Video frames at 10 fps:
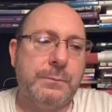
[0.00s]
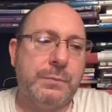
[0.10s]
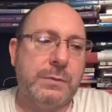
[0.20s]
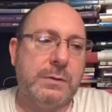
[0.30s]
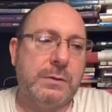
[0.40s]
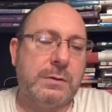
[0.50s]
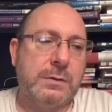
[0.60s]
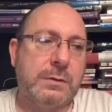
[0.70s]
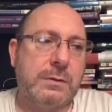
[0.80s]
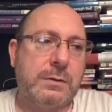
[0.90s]

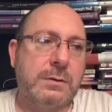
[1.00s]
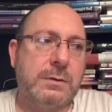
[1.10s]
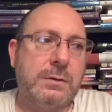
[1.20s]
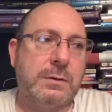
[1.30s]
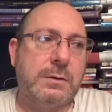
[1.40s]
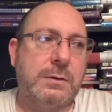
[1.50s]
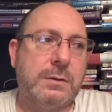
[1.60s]
(silence)